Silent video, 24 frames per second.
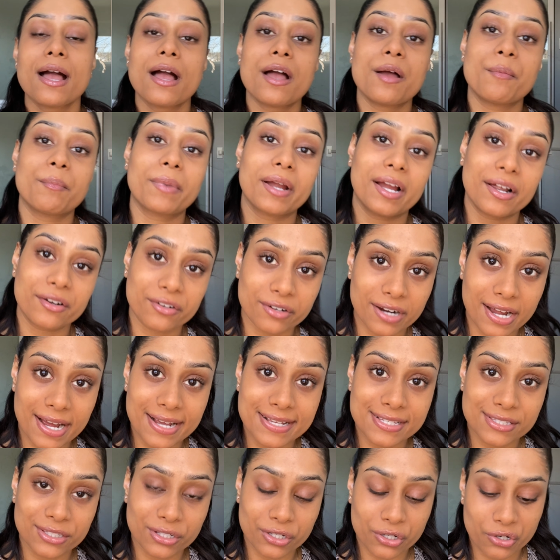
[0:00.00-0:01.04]
my under eyes
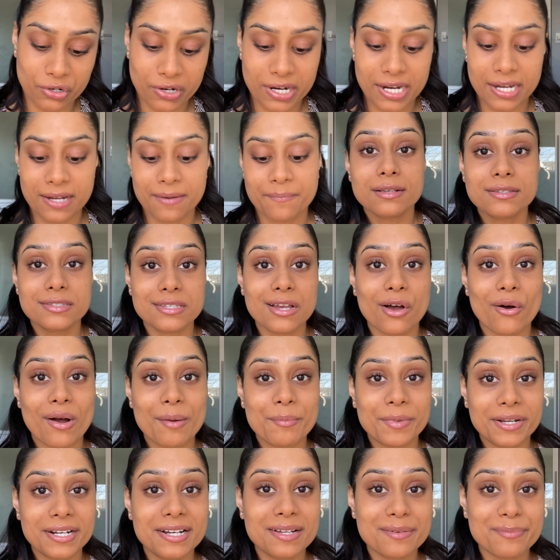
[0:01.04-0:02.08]
look gray. So I'm
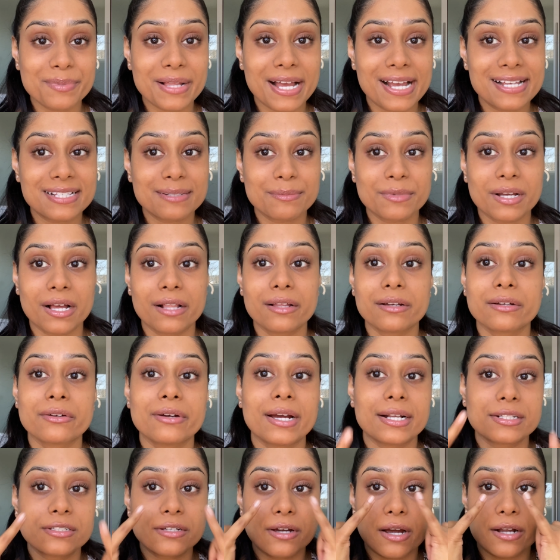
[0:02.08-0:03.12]
gonna apply some color
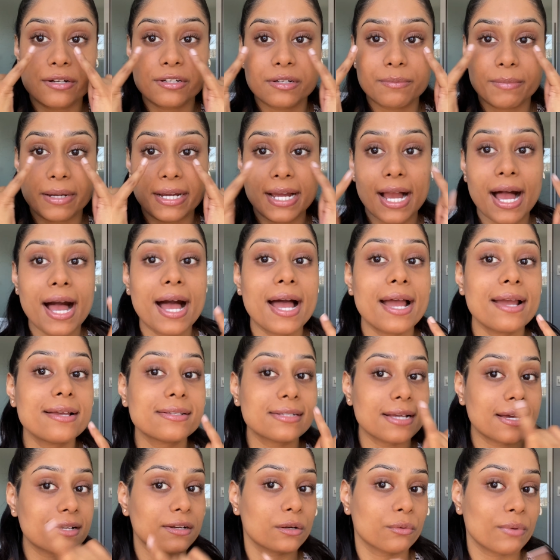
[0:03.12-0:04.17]
corrector under my eyes
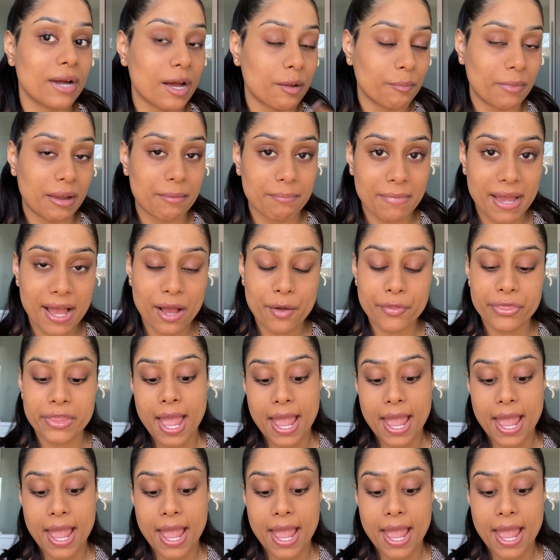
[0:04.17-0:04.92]
and around my mouth.